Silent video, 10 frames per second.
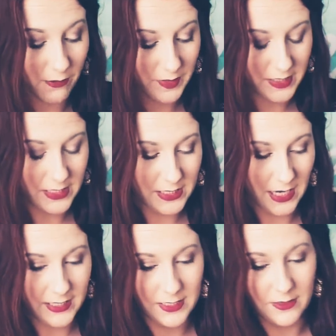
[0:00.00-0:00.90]
was this
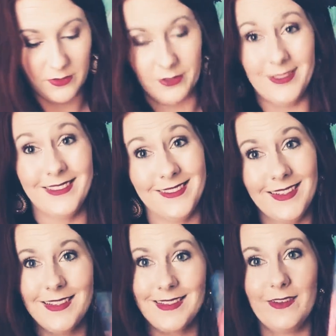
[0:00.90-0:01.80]
nice little
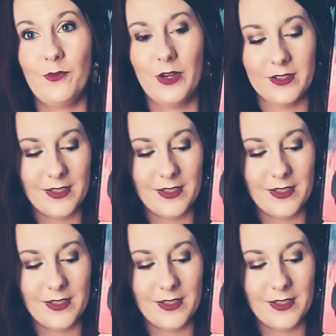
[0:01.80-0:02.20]
Ten of Wands.